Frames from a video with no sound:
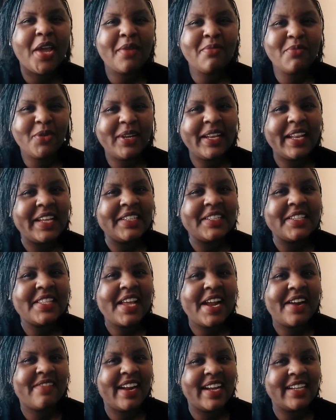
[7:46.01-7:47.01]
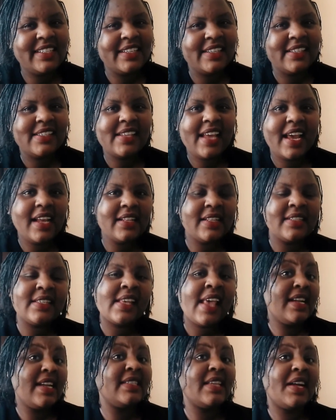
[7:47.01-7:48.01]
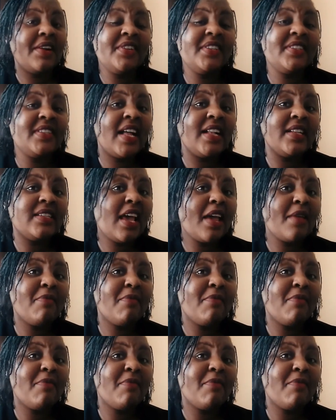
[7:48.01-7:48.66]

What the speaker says: emulate their writing styles, and as a result,